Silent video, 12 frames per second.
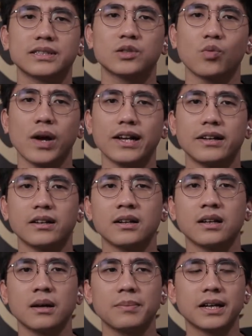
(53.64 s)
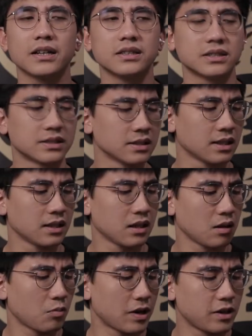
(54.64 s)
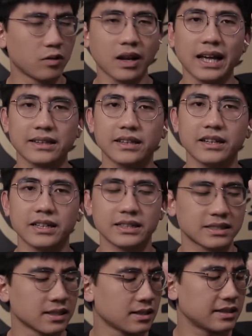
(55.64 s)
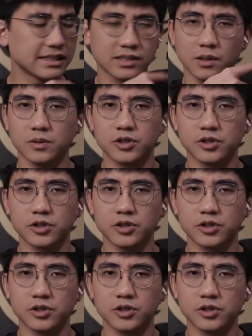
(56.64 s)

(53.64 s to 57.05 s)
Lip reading: swing it. Because when you like this, there's no